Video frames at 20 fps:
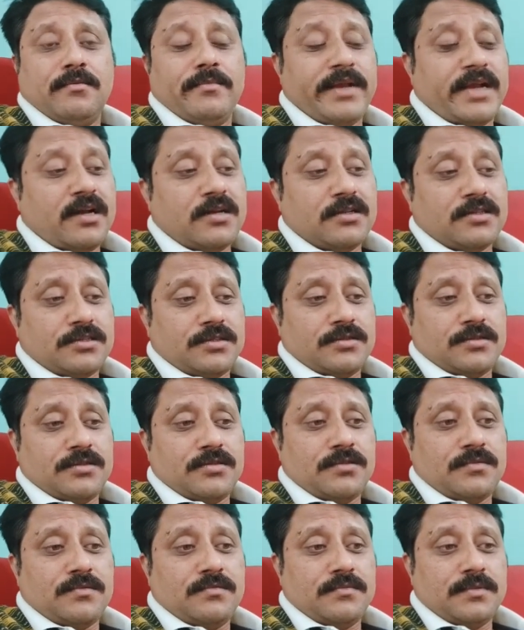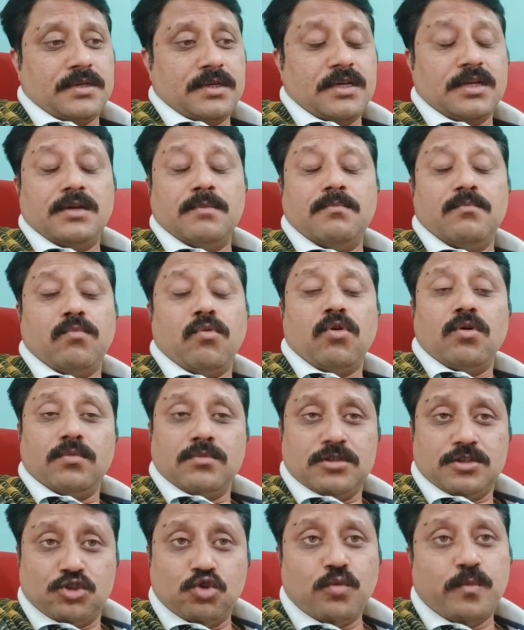because
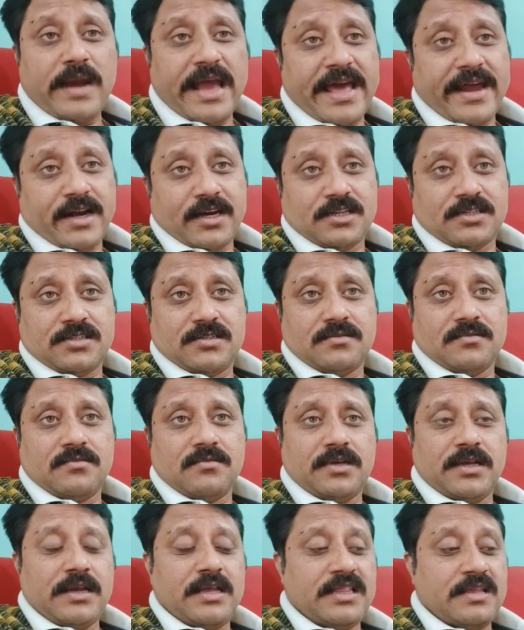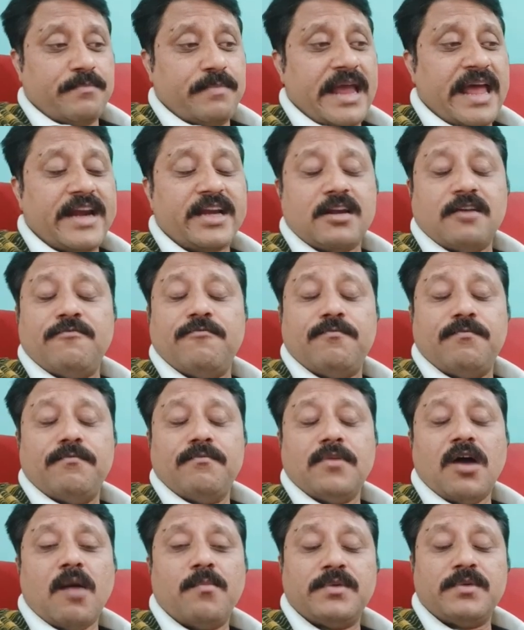both two planets, okay, the planet of
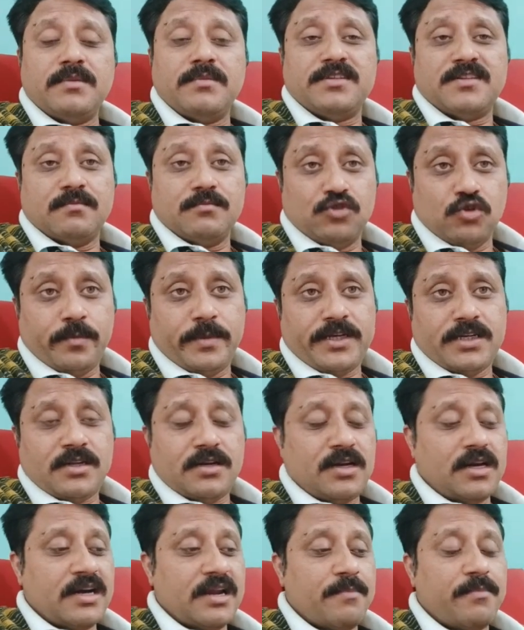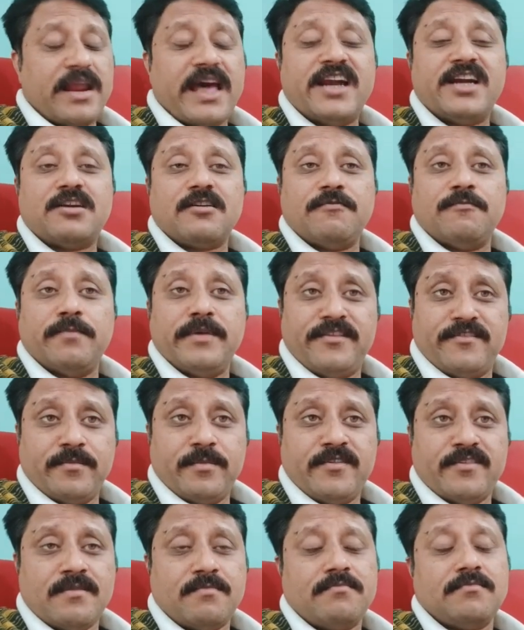optimism Jupiter and the planet of
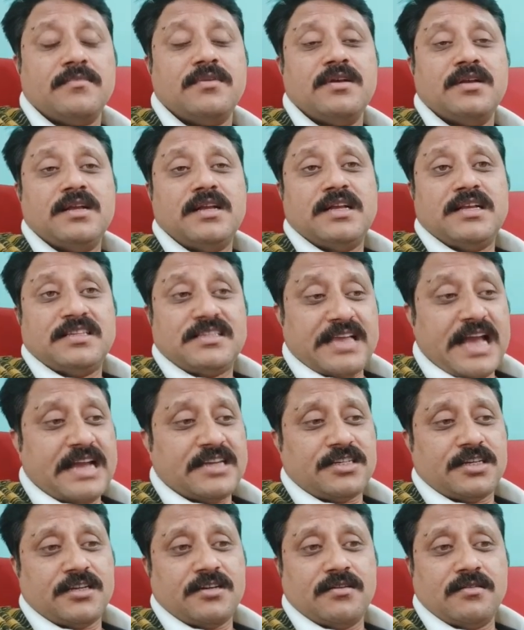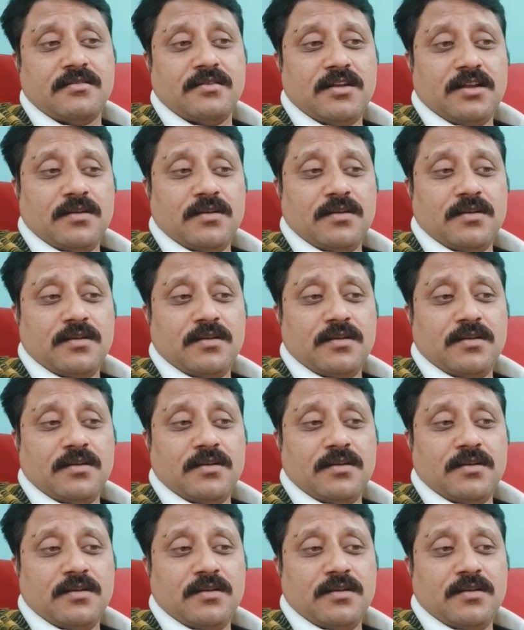pessimism Saturn,